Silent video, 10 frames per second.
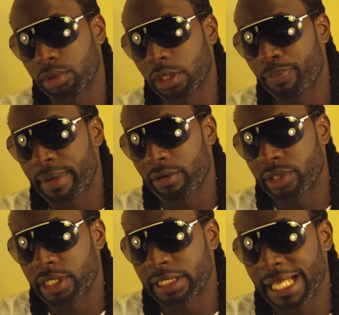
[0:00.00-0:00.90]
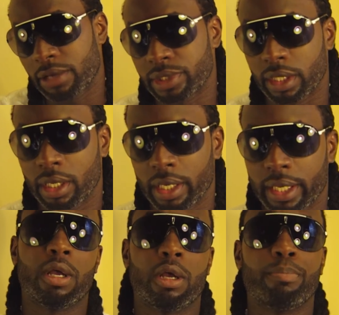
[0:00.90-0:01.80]
some parents are just lousy.
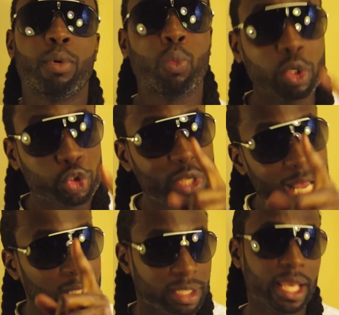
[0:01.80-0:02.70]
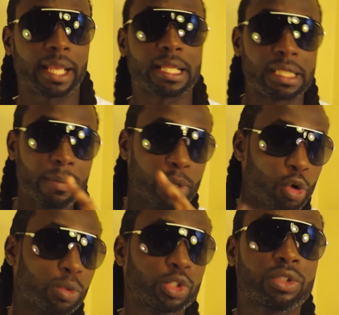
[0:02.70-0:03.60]
But what do y'all think? Let me know
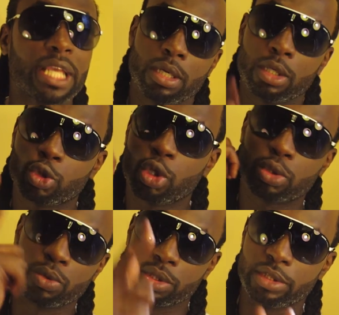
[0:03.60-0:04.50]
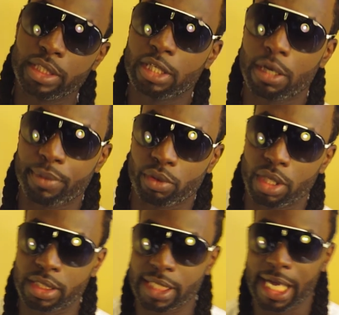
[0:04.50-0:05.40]
what you think. Talk to us. DW,
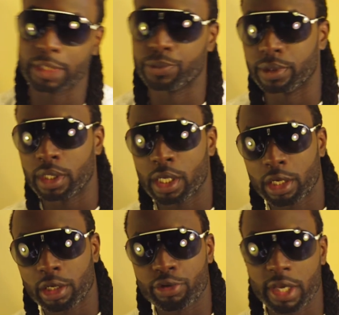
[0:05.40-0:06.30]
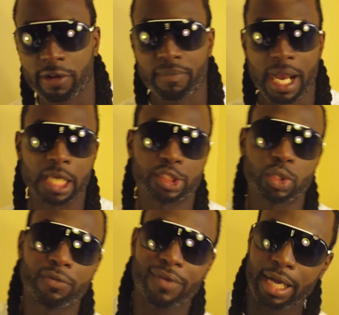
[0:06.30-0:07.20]
Guns Hollywood, Creative Minds,
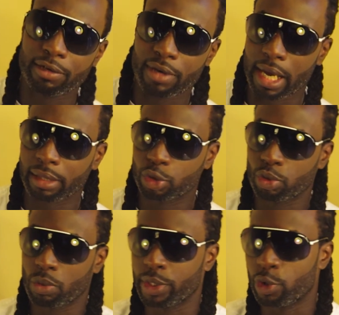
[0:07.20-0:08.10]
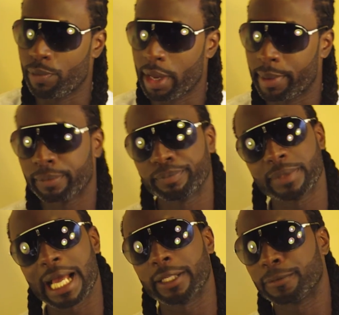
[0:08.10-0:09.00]
Certified Grind. We do what we do, baby.
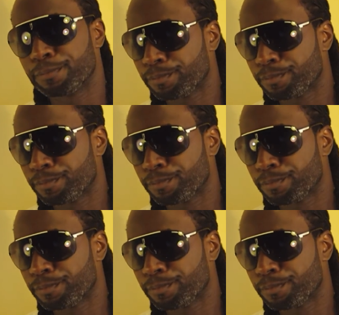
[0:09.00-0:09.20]
Holla.